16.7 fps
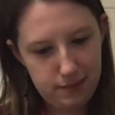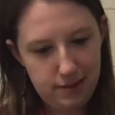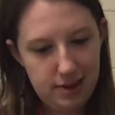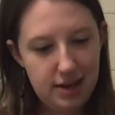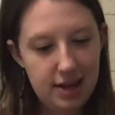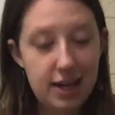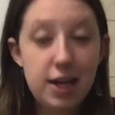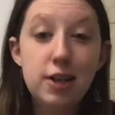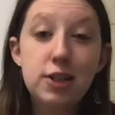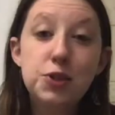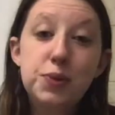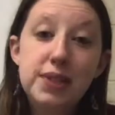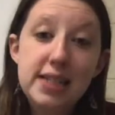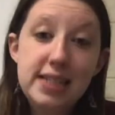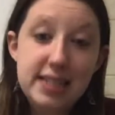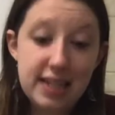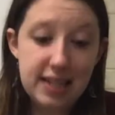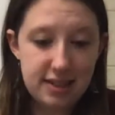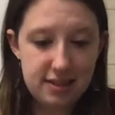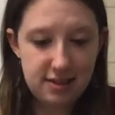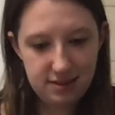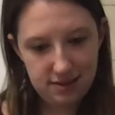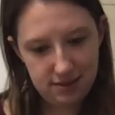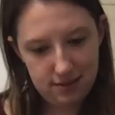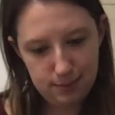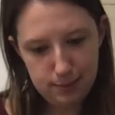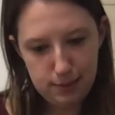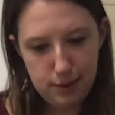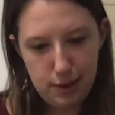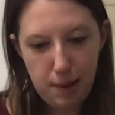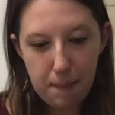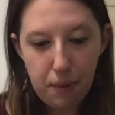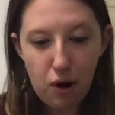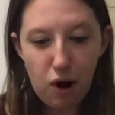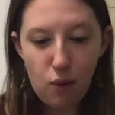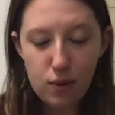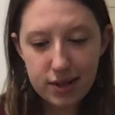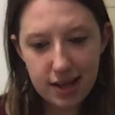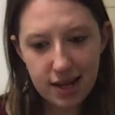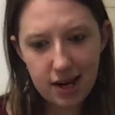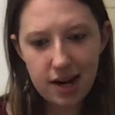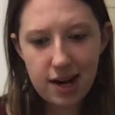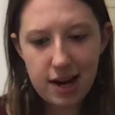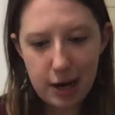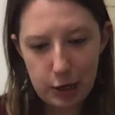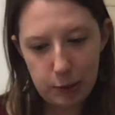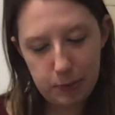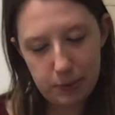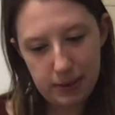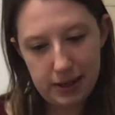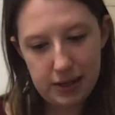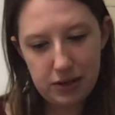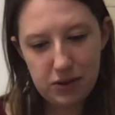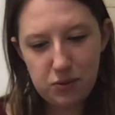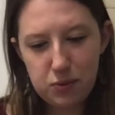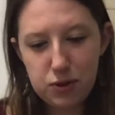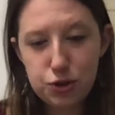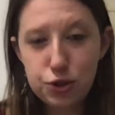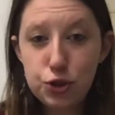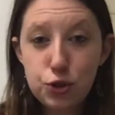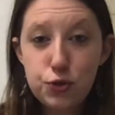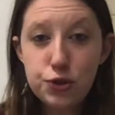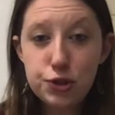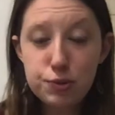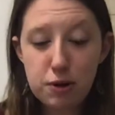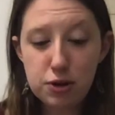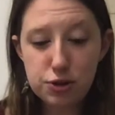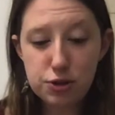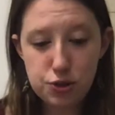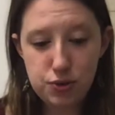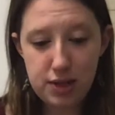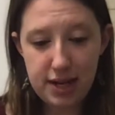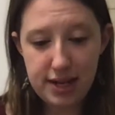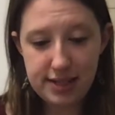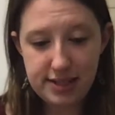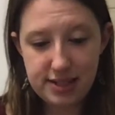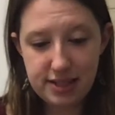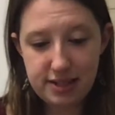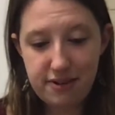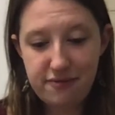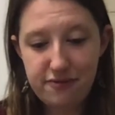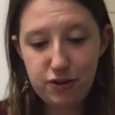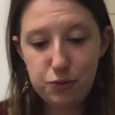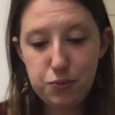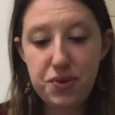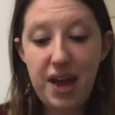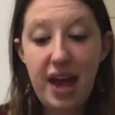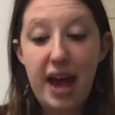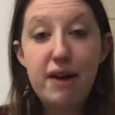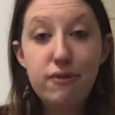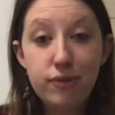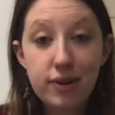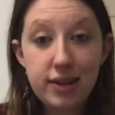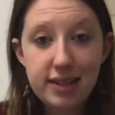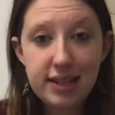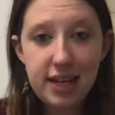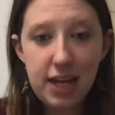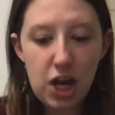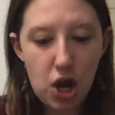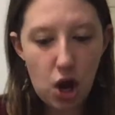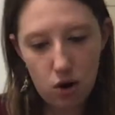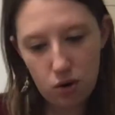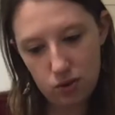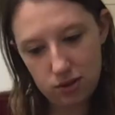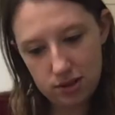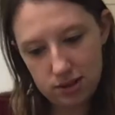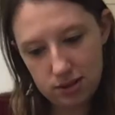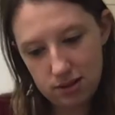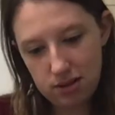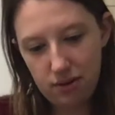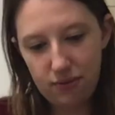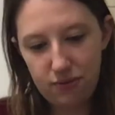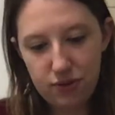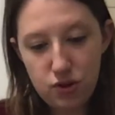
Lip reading: Here's what he did. Paul would get on an airplane with 2 small suitcases filled with everything he owned, a few